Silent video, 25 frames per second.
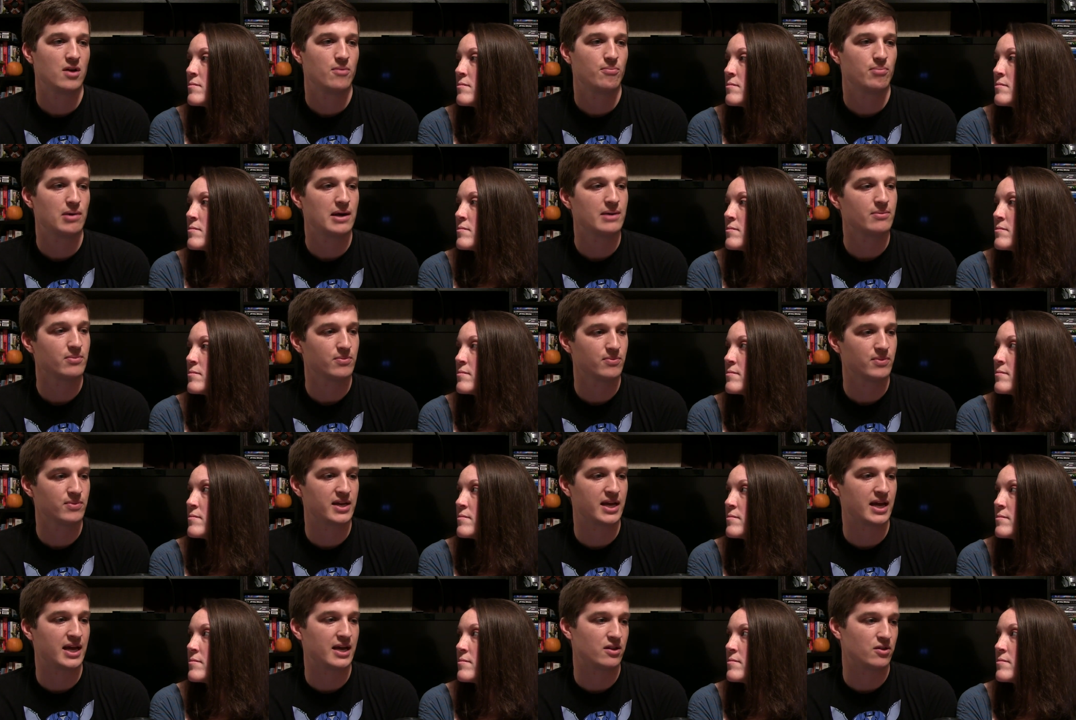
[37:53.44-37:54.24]

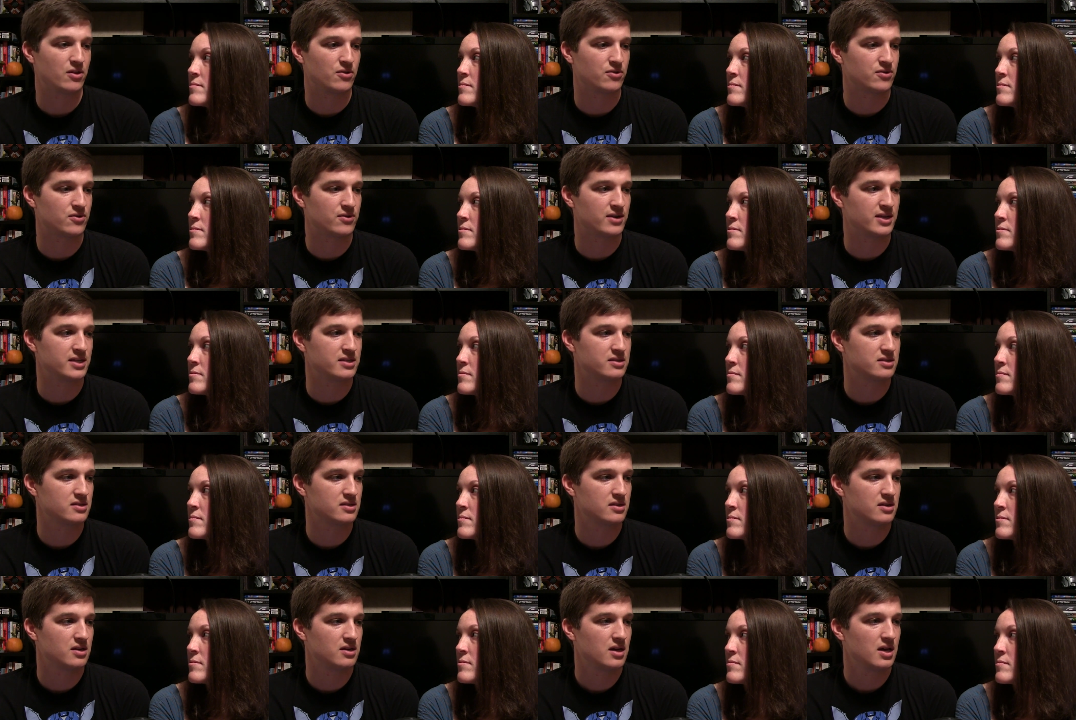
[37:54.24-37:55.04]
Speaker 1: probably Halo
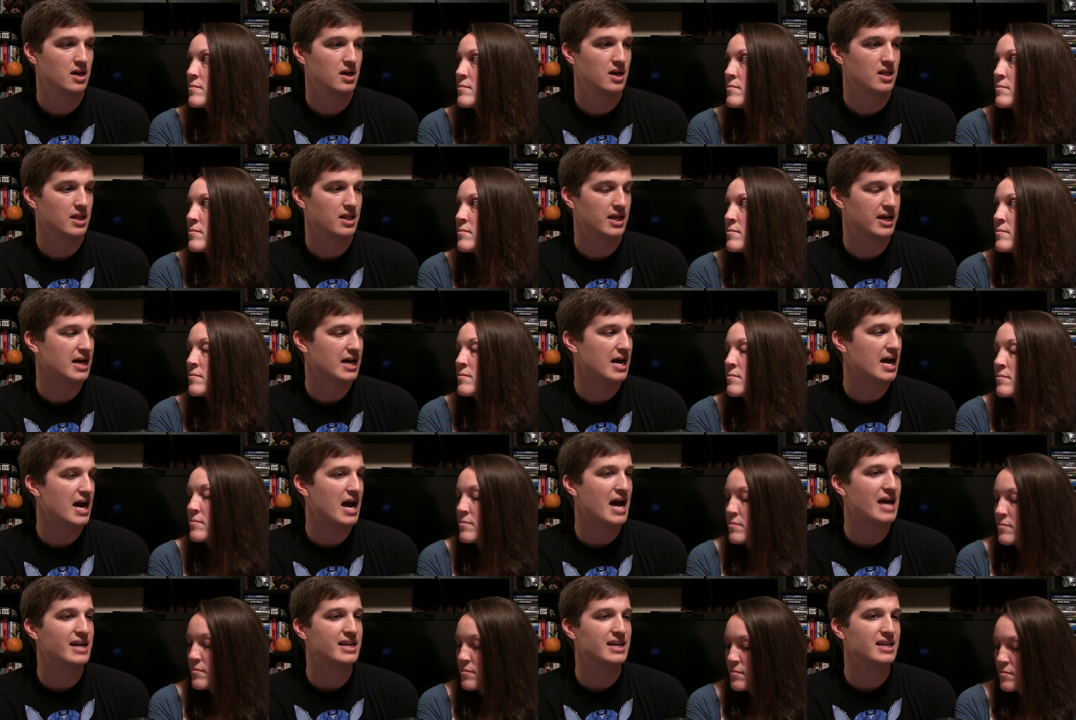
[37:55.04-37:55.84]
threes. Like
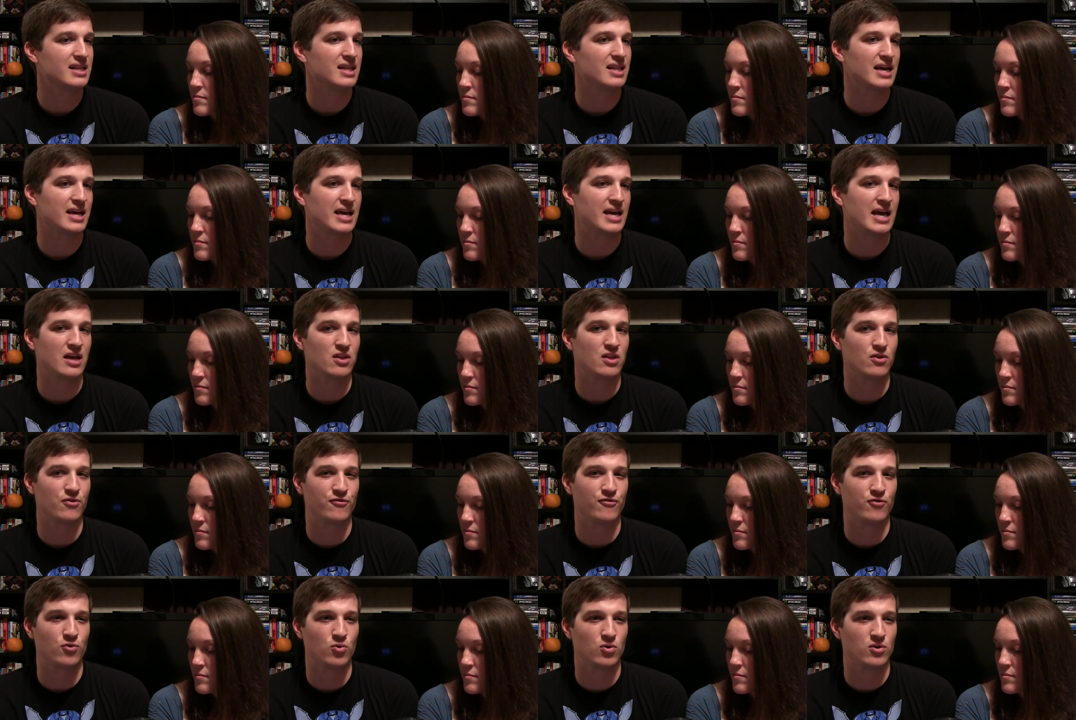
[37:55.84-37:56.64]
I, I, did like
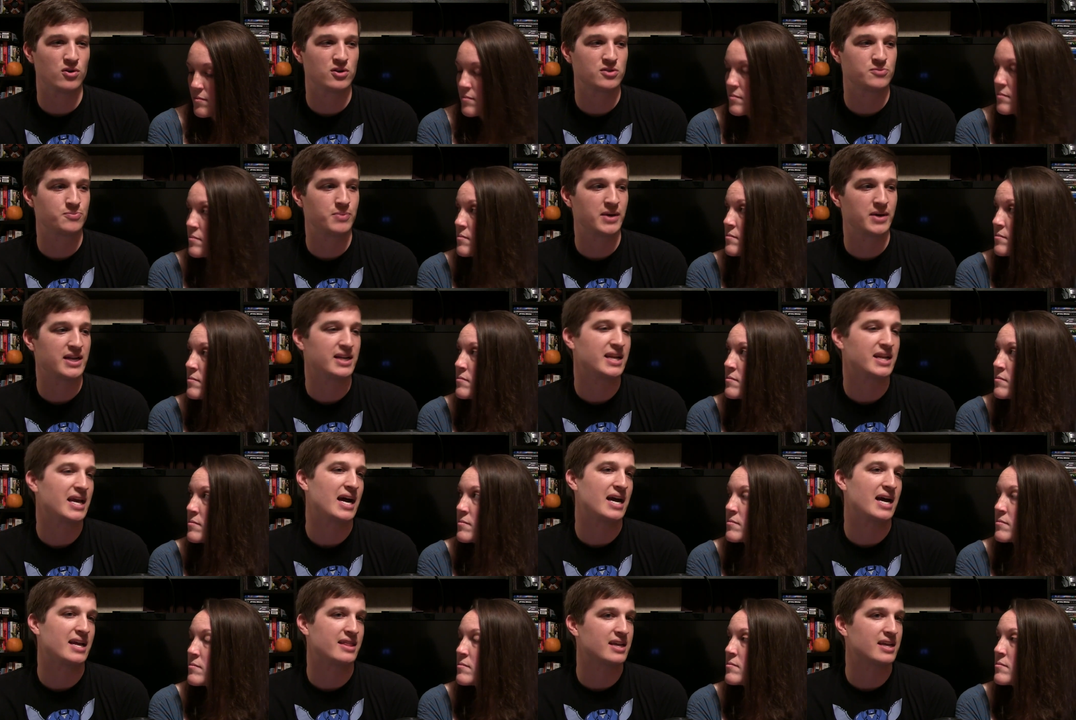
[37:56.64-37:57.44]
Halo fours, but
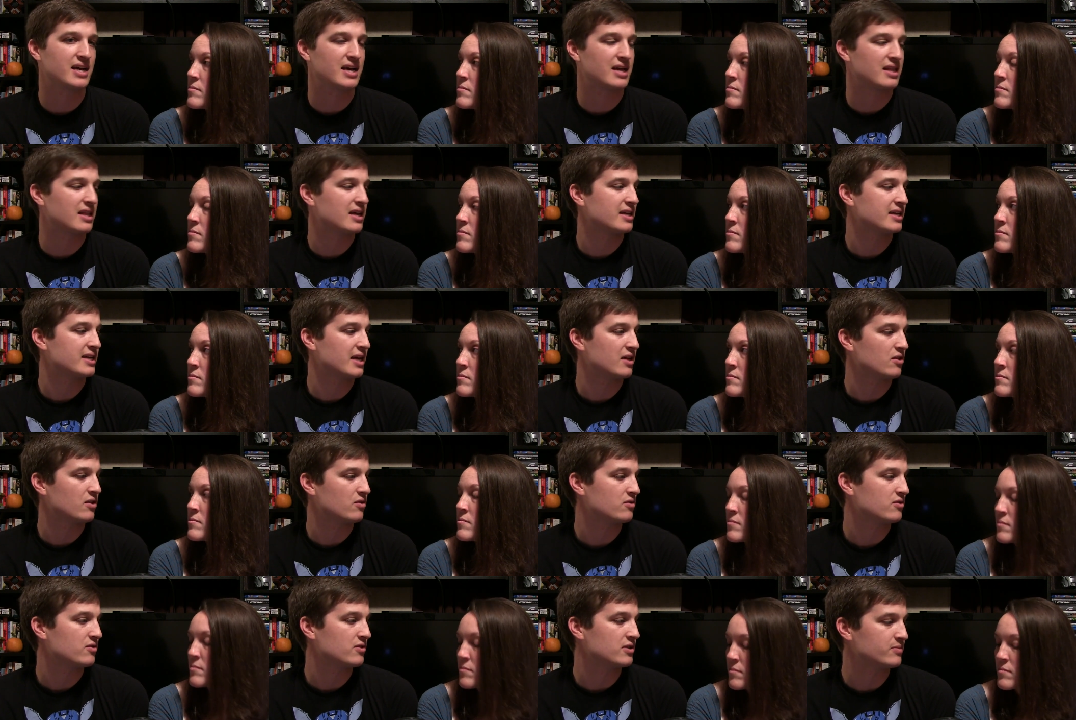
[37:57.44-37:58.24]
yeah, I think I liked
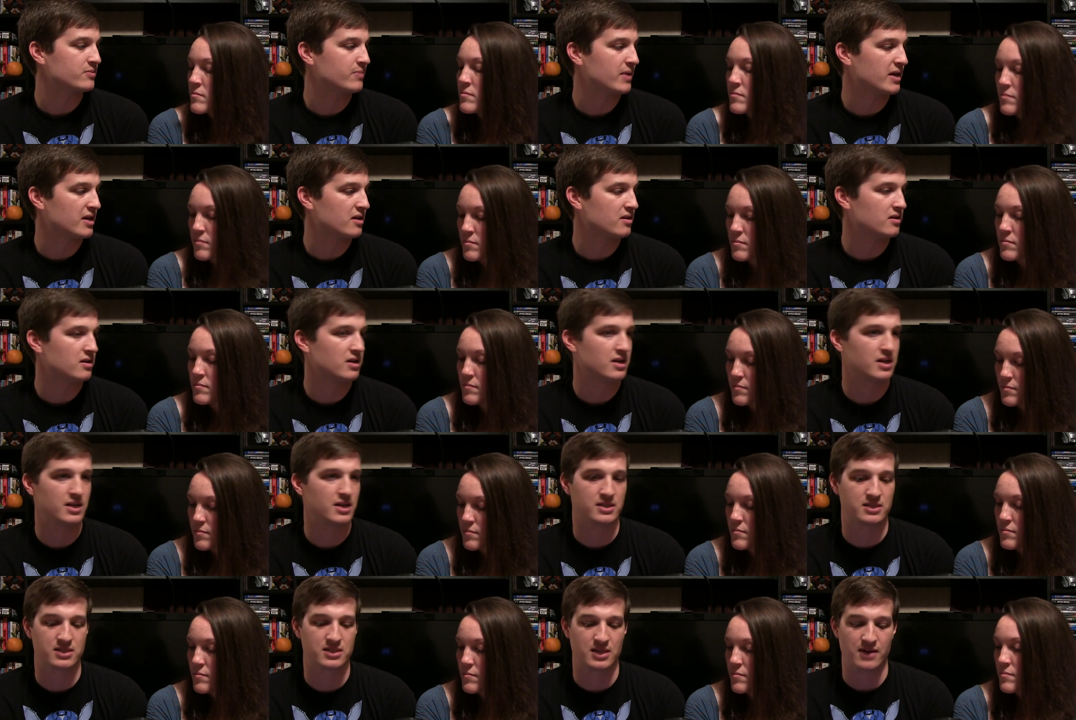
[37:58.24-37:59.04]
Halo threes better
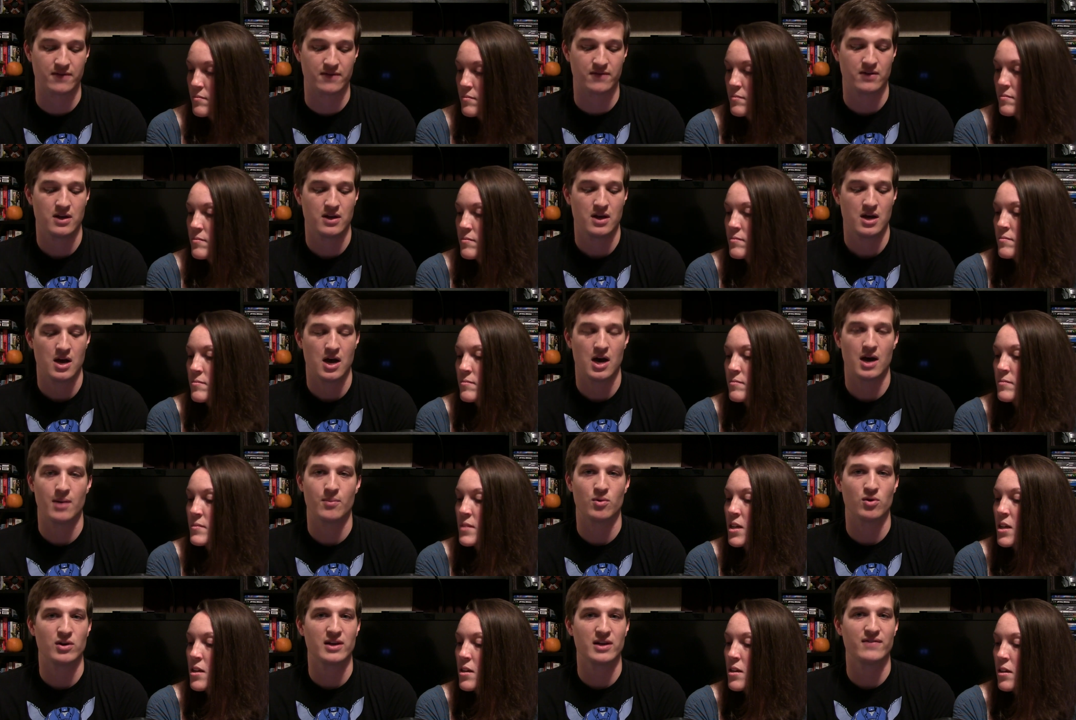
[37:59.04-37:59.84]
and stuff.
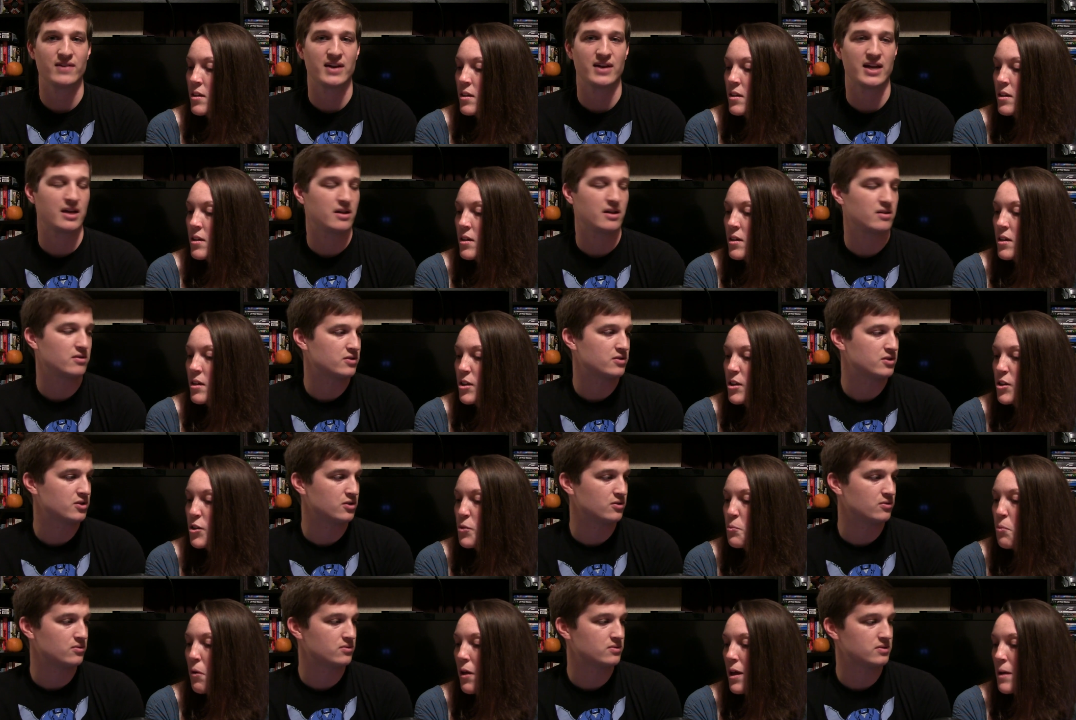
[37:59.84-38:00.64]
Um, or even Halo
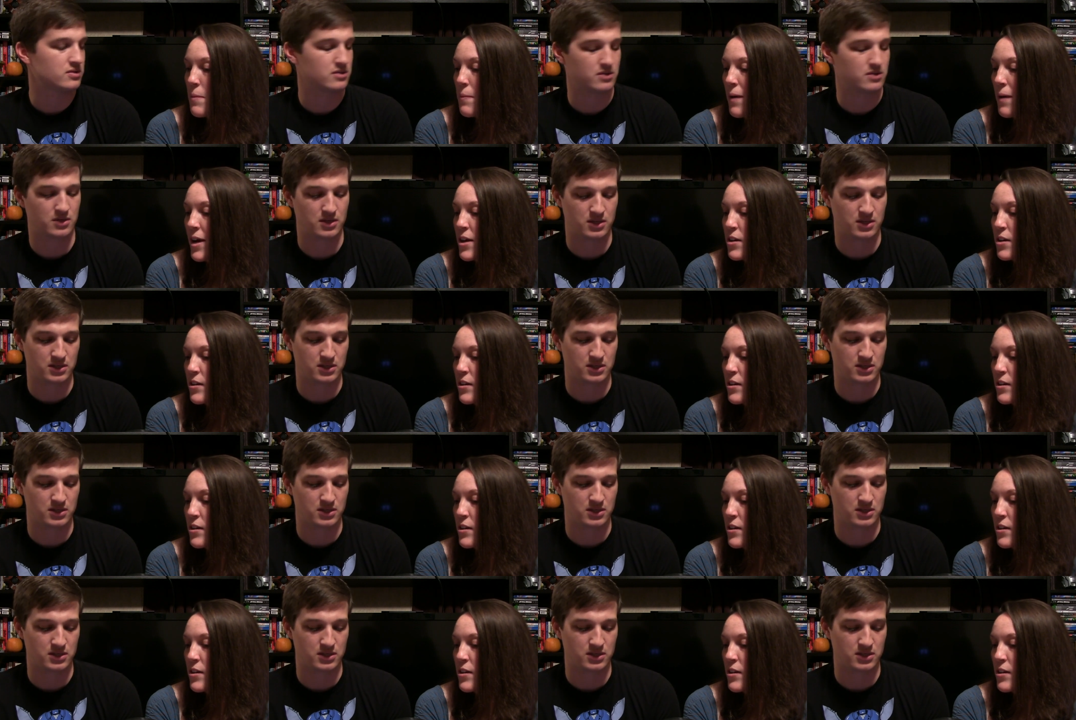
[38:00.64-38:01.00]
two. You'd probably buy